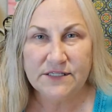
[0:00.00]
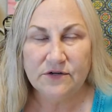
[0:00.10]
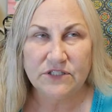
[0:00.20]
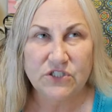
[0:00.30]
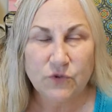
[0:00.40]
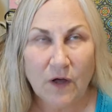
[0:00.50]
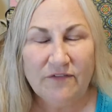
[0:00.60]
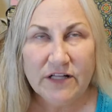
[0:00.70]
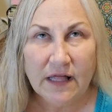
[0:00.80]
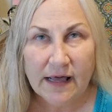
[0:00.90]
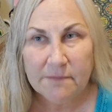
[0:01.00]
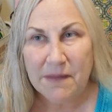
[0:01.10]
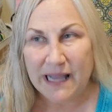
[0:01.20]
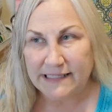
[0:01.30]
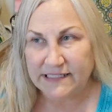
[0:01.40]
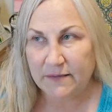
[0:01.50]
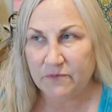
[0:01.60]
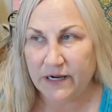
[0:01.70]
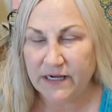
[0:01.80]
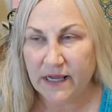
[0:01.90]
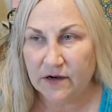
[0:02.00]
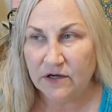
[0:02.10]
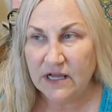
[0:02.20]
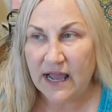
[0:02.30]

know it's 12 o'clock my time right now.